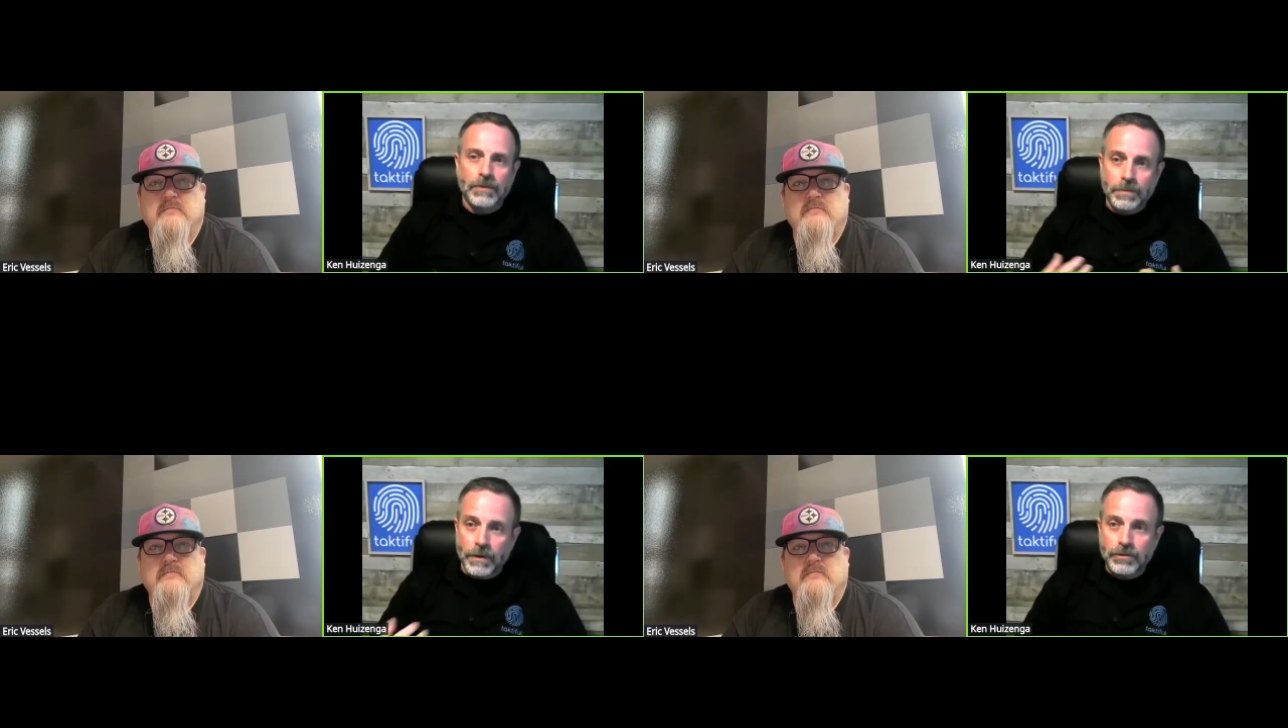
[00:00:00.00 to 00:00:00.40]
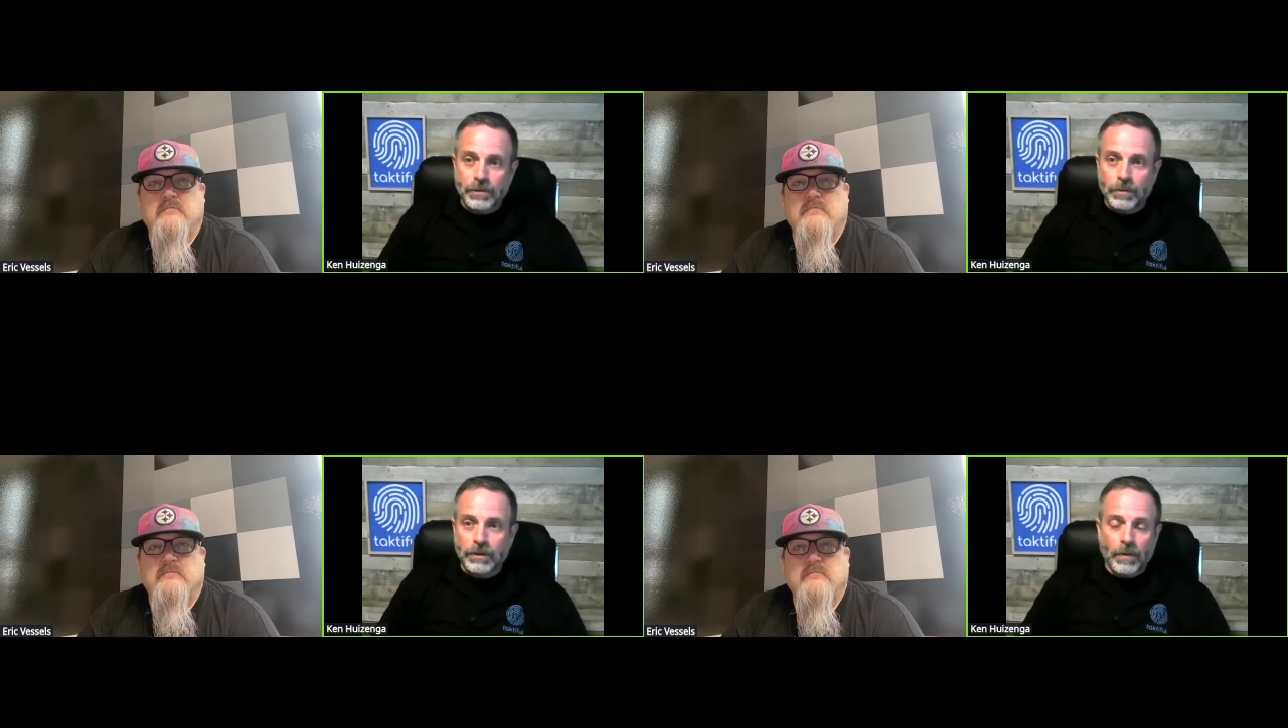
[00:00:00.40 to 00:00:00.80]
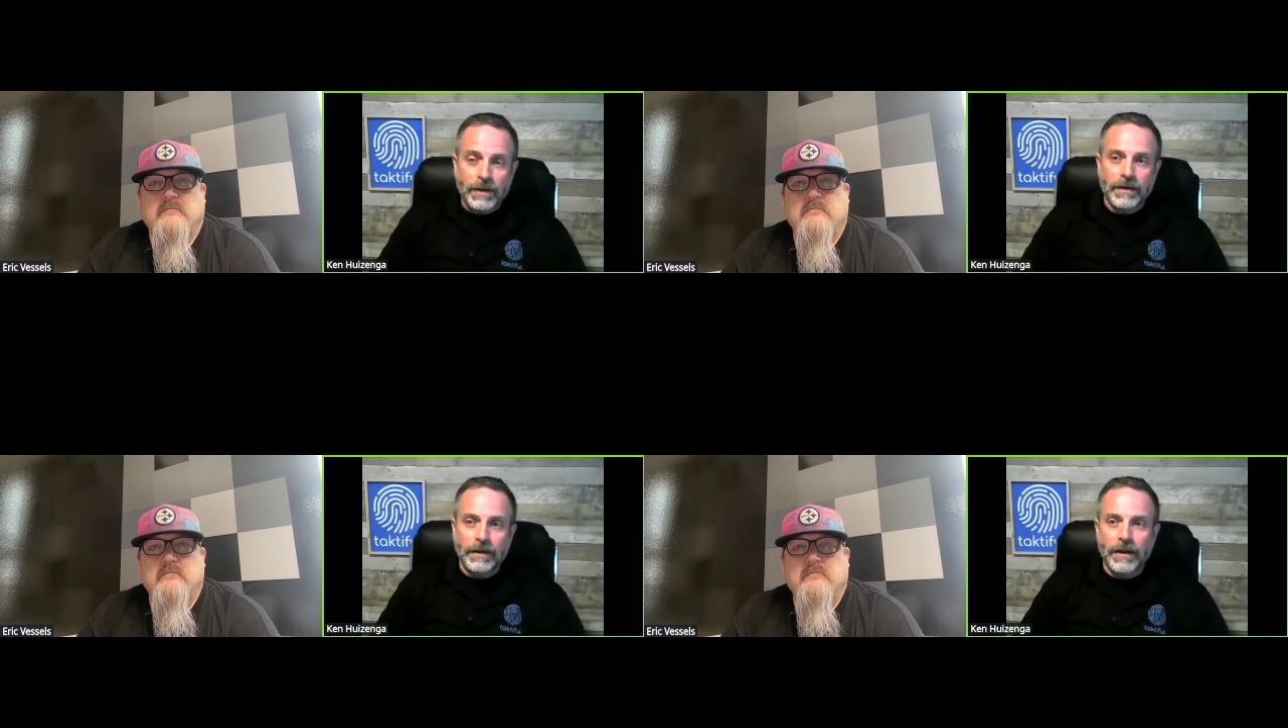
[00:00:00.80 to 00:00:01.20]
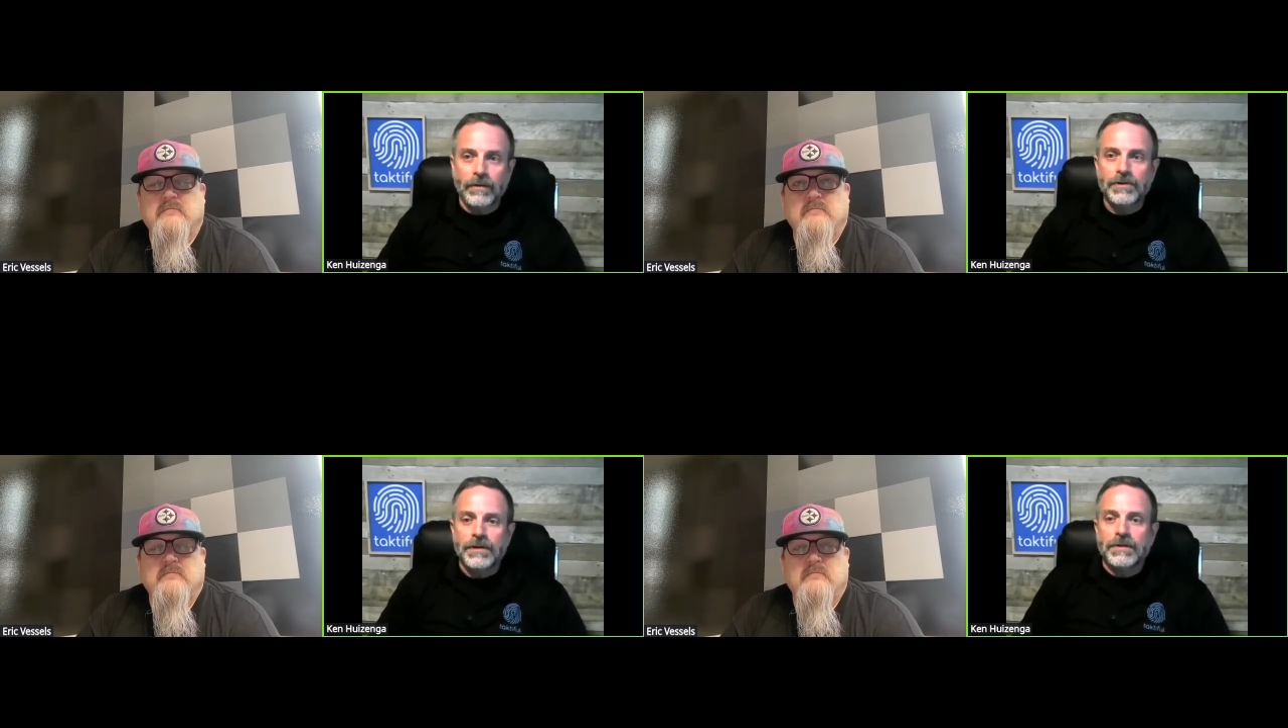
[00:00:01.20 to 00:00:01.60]
especially with the way
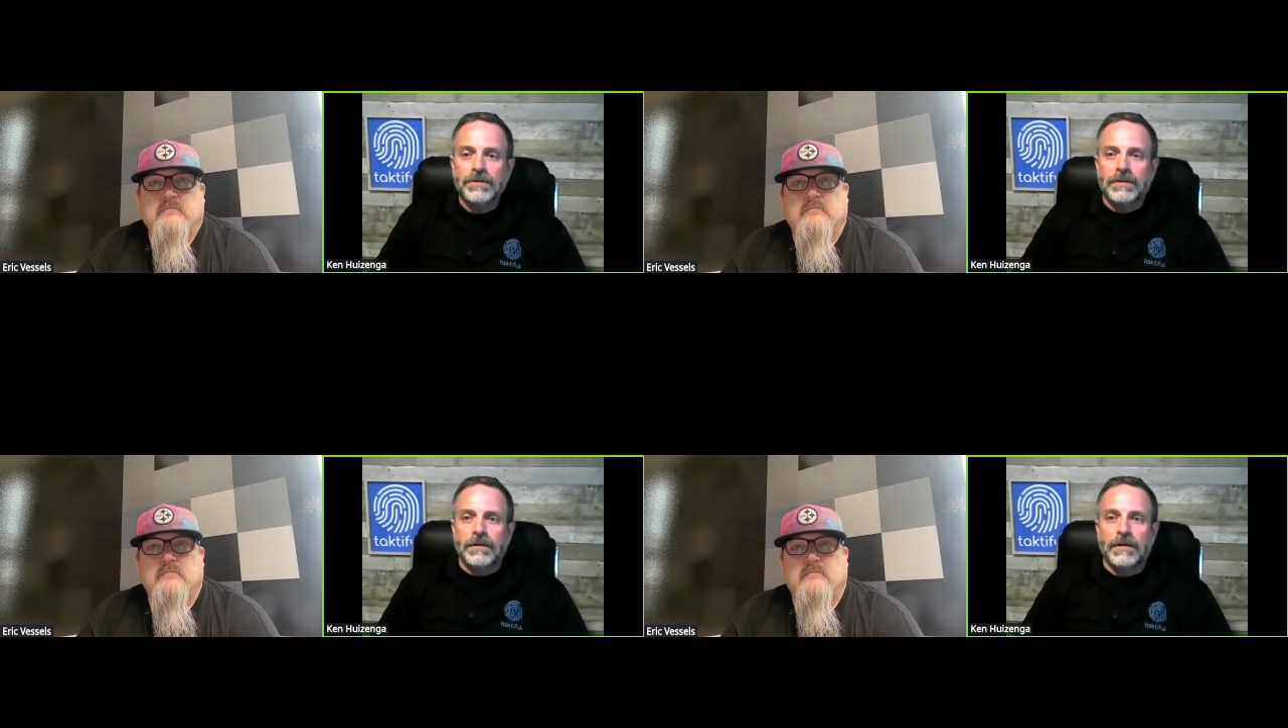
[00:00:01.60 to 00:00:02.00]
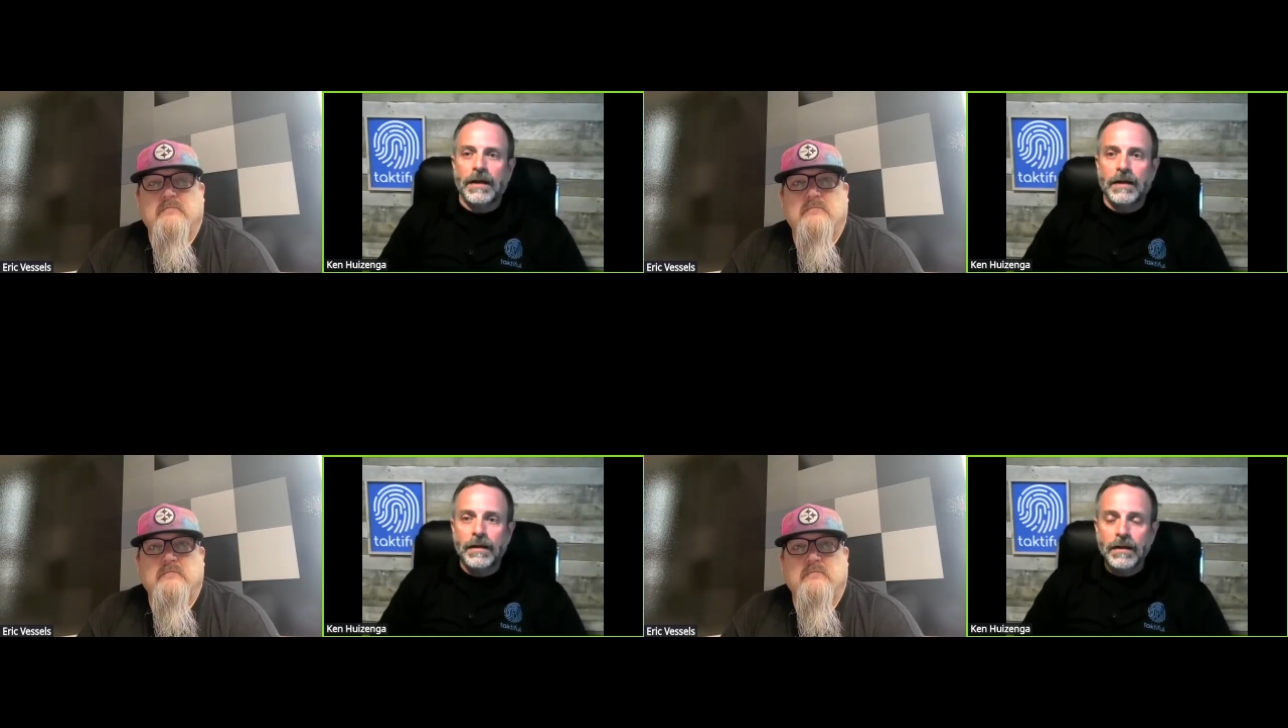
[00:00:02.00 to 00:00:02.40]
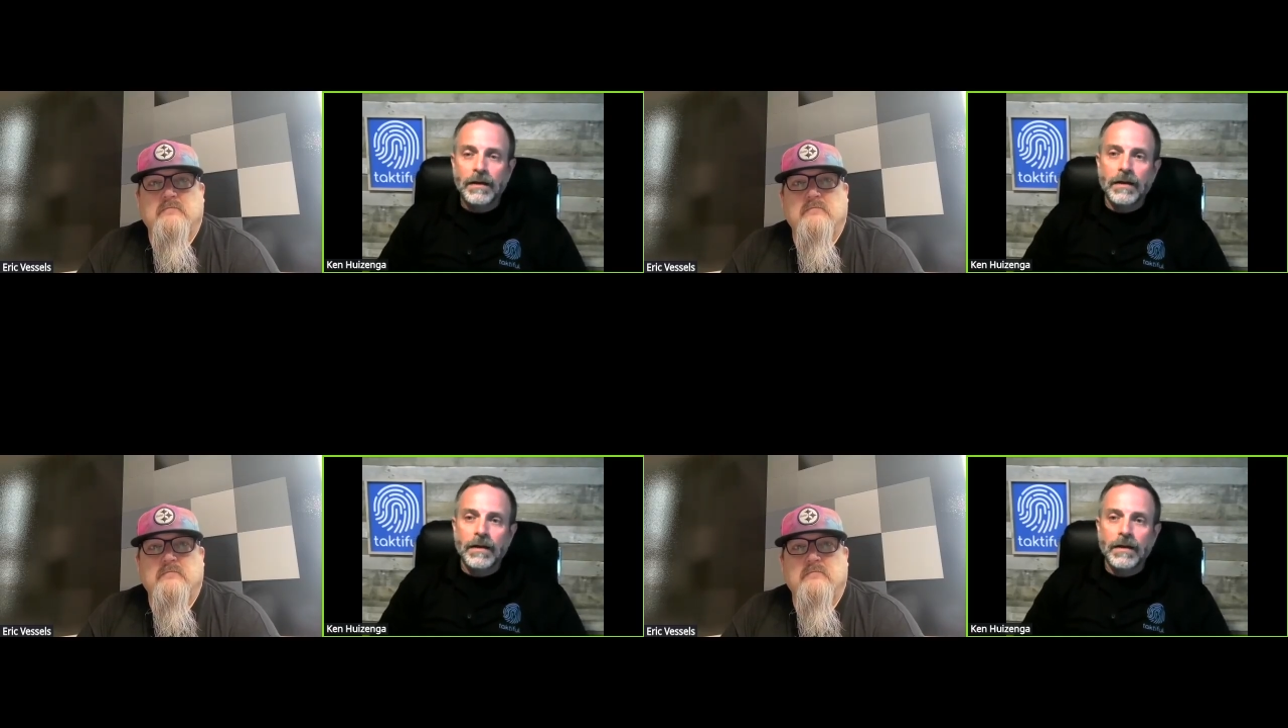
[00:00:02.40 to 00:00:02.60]
technology is today,